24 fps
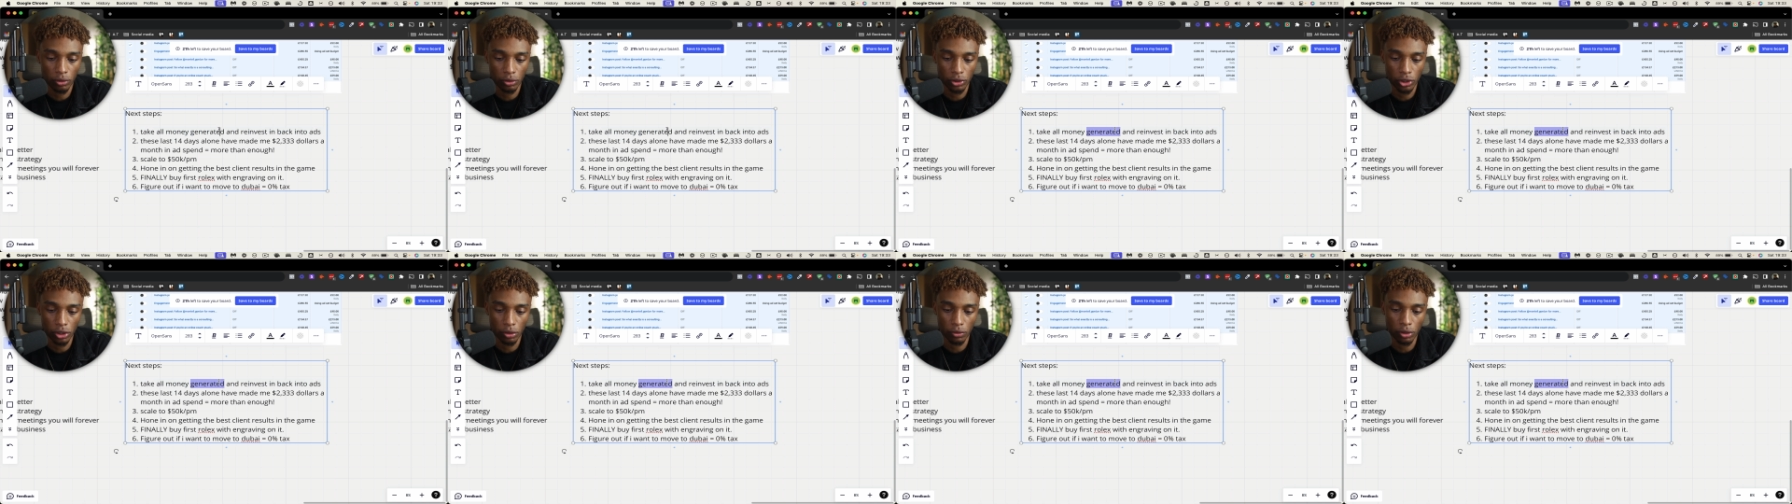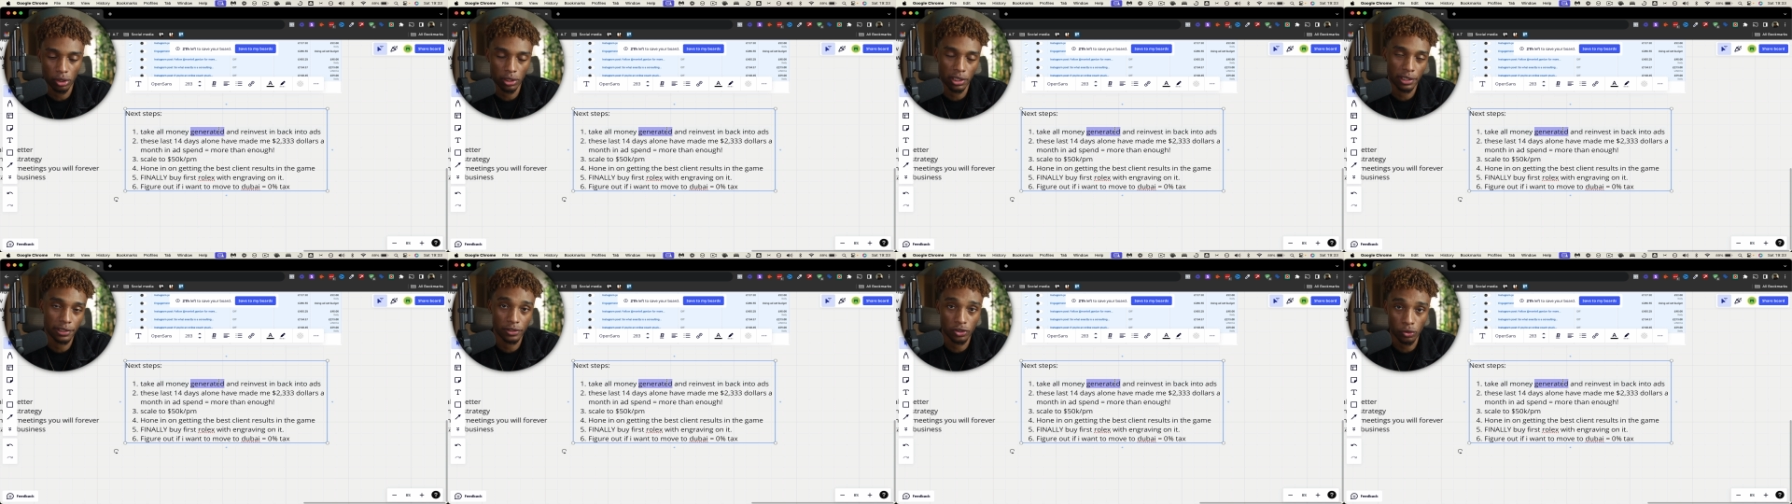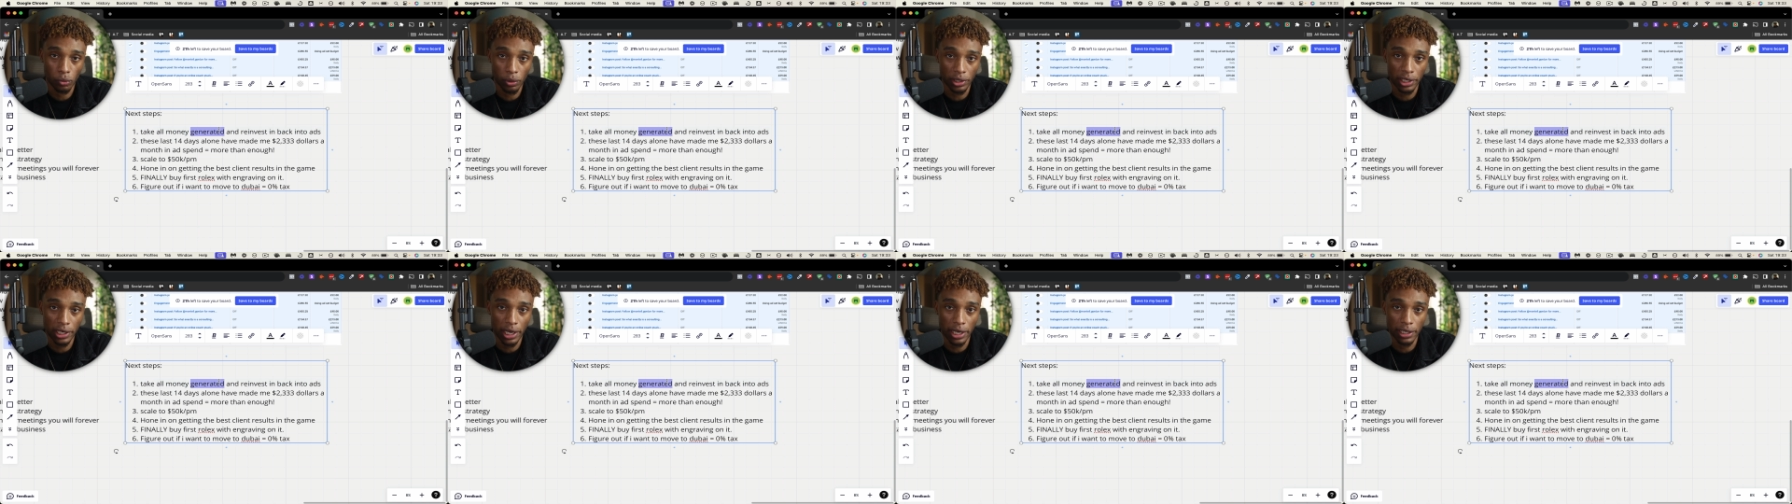you know, the, the, the
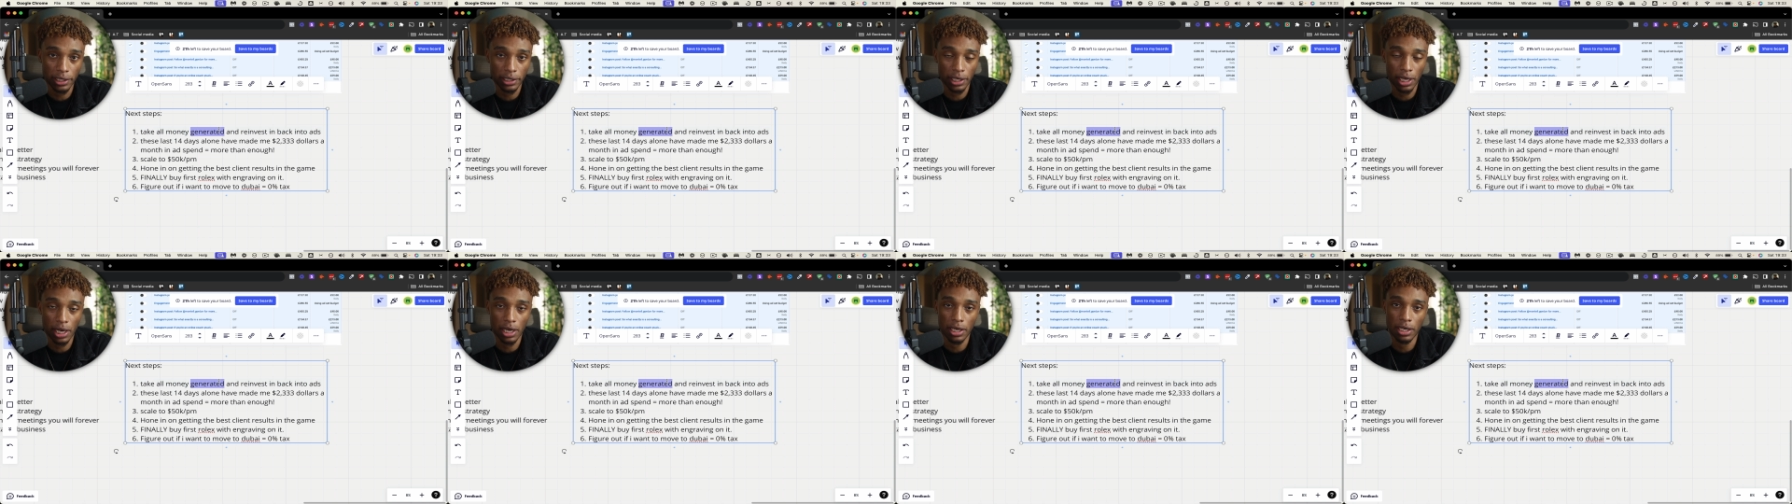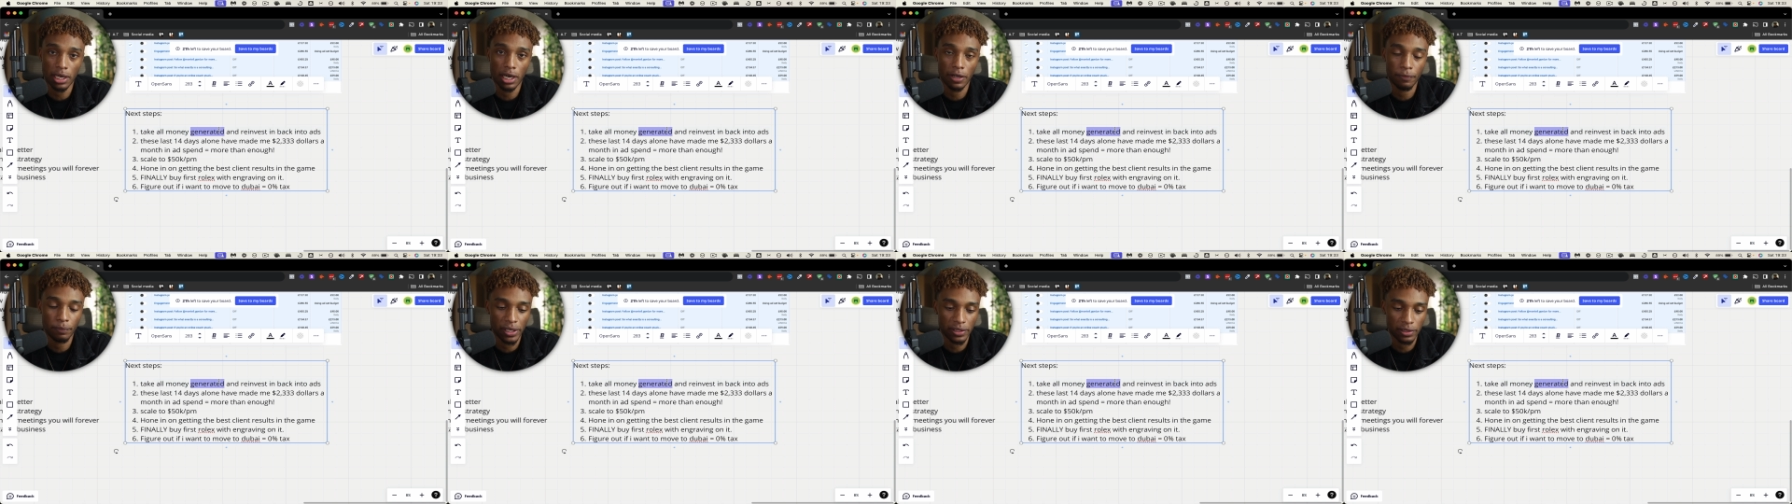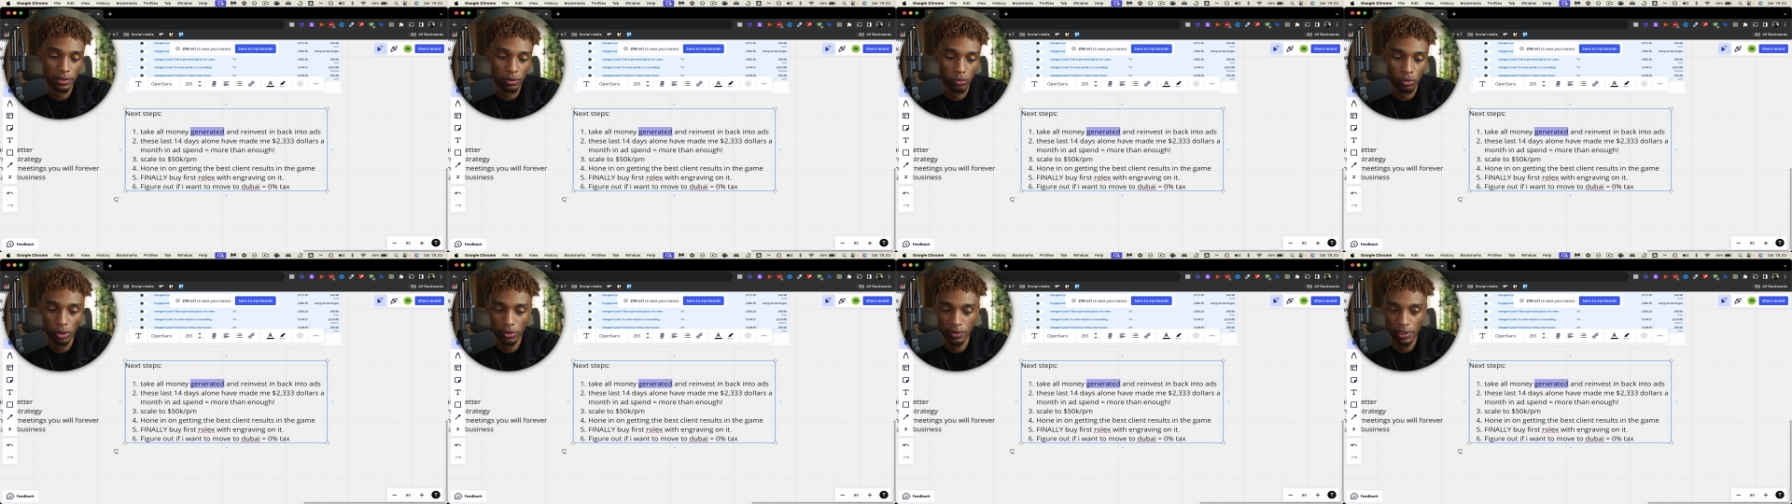28K that I
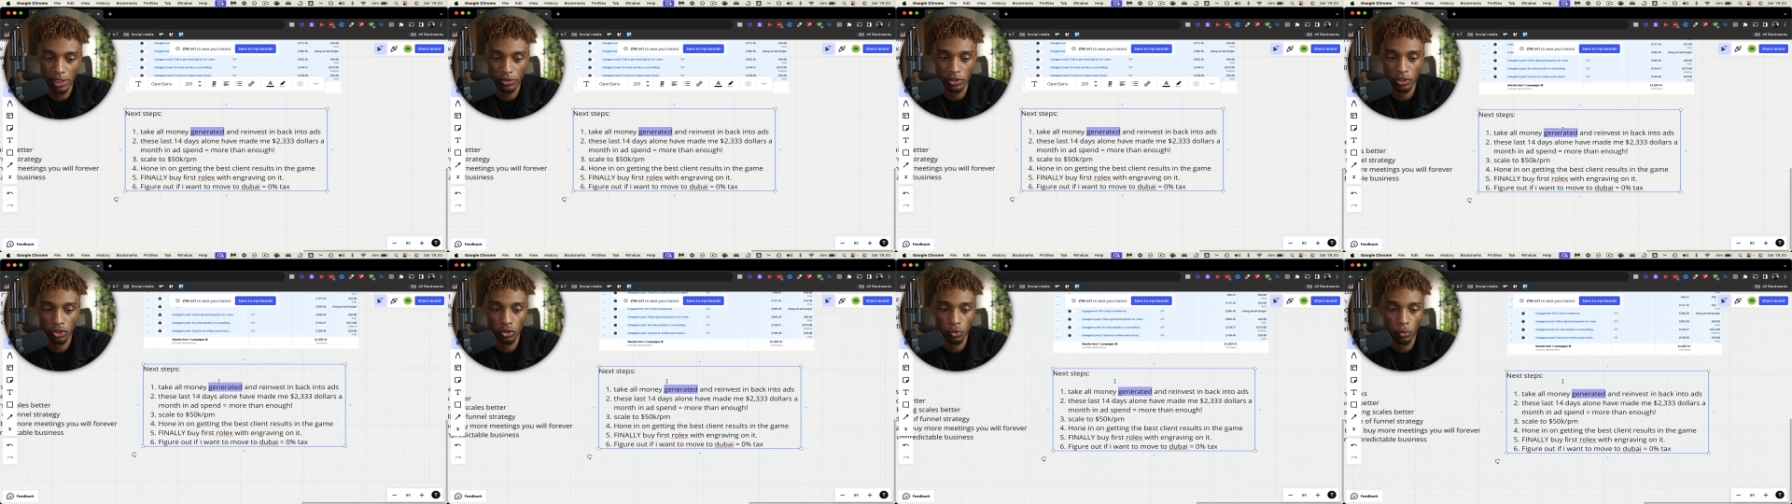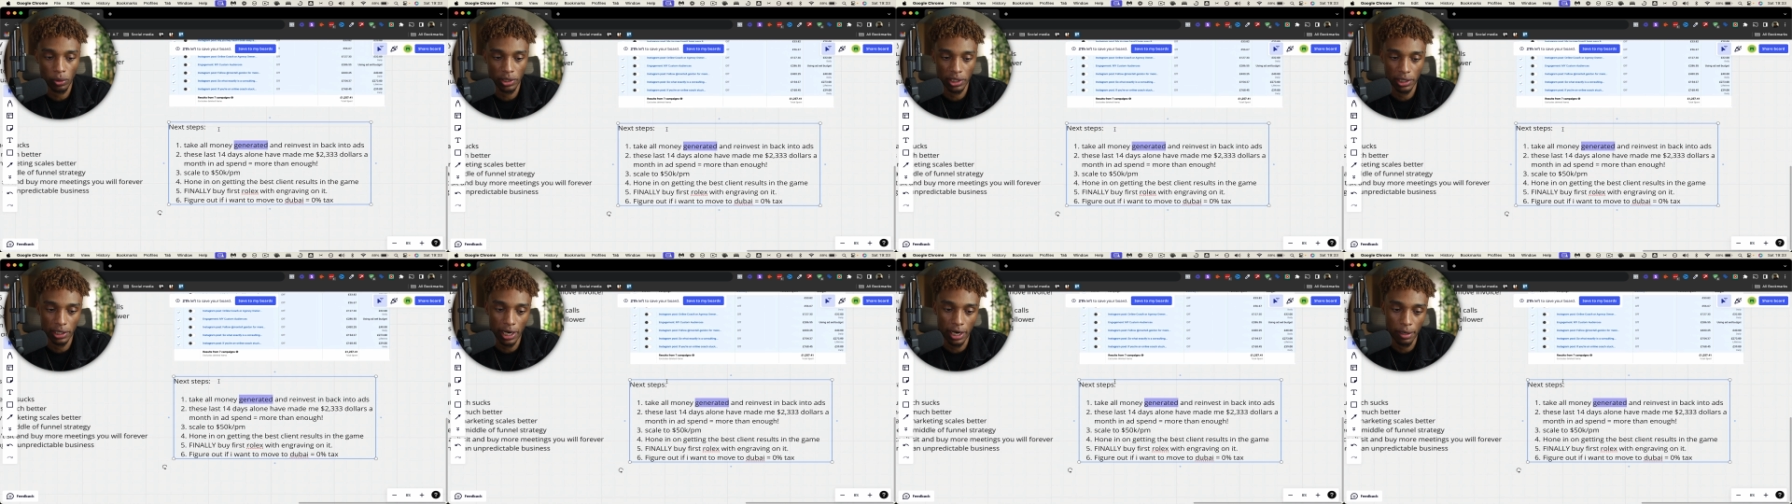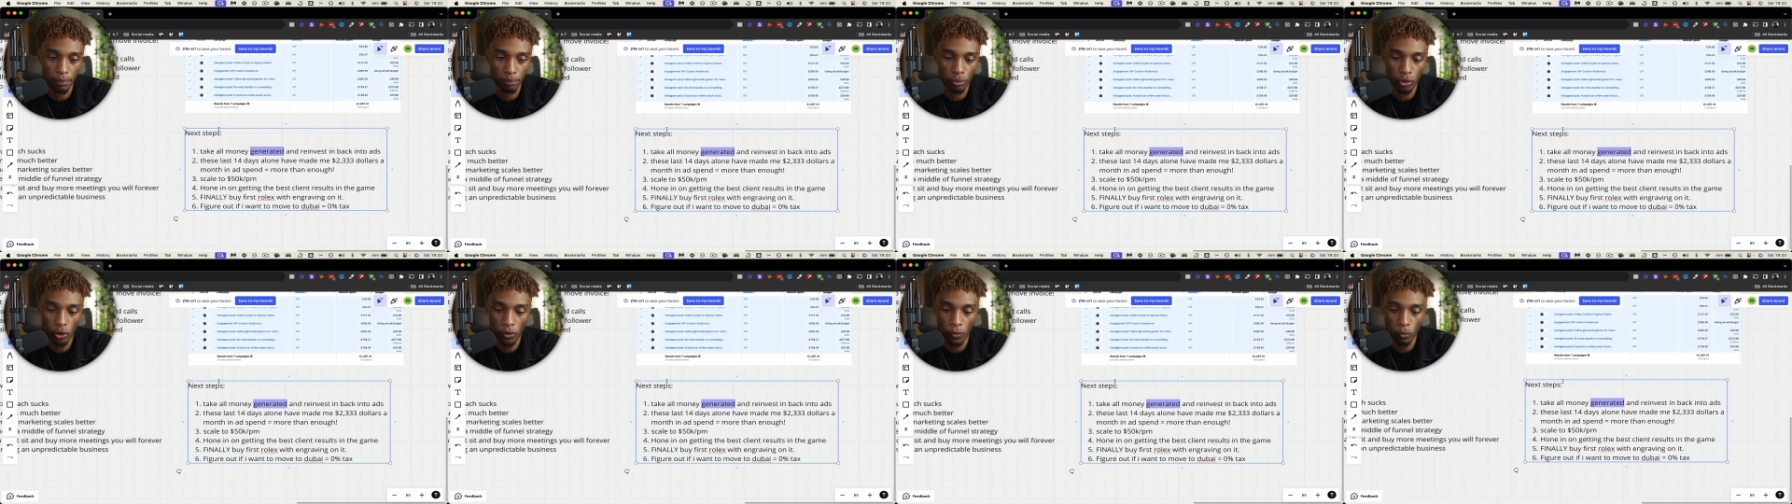basically, was actually
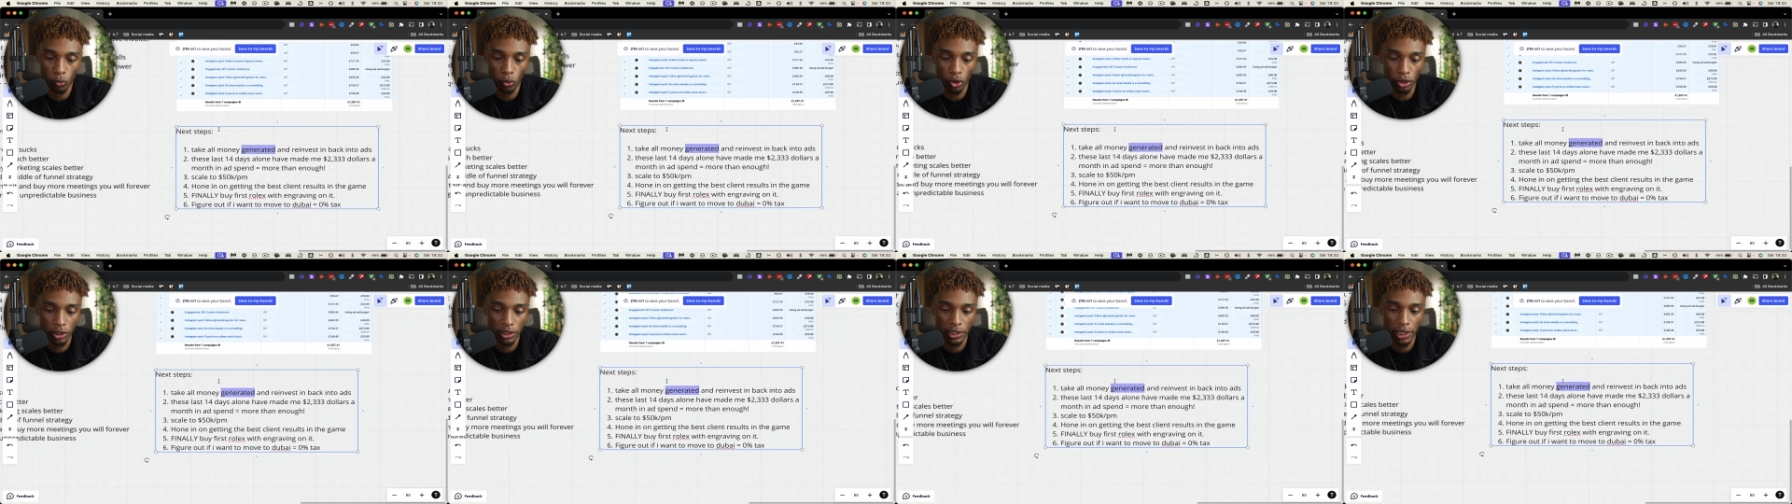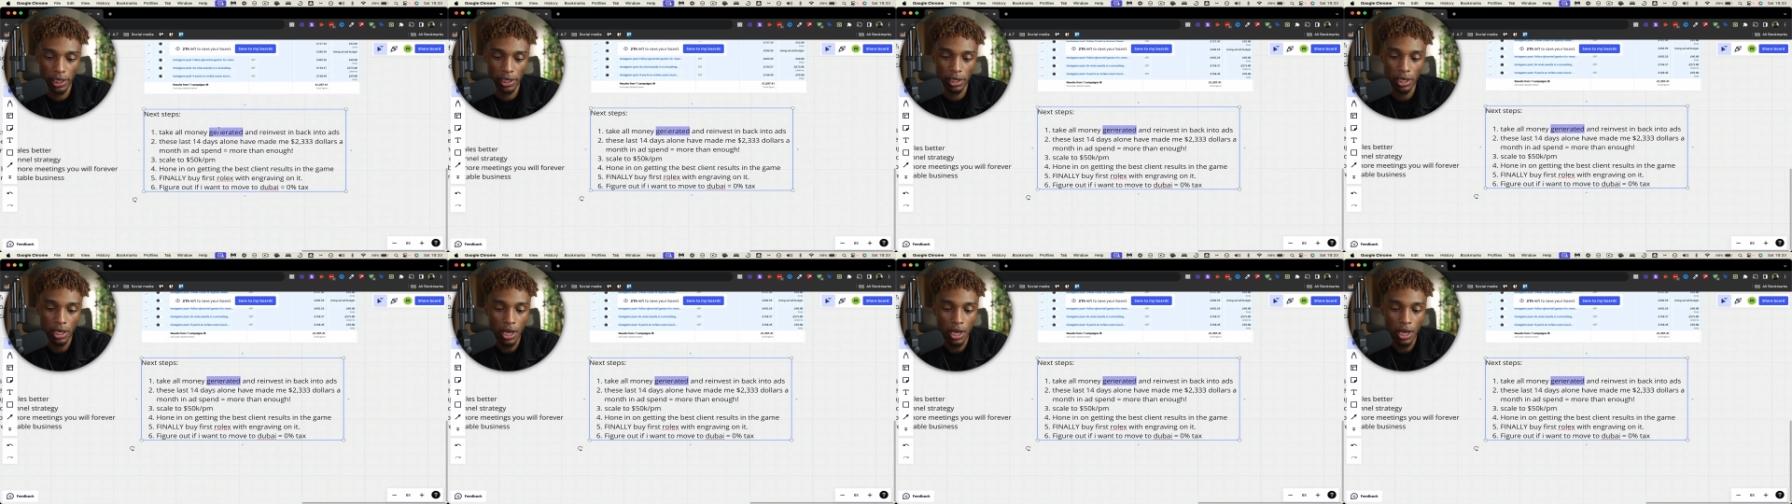29.1K.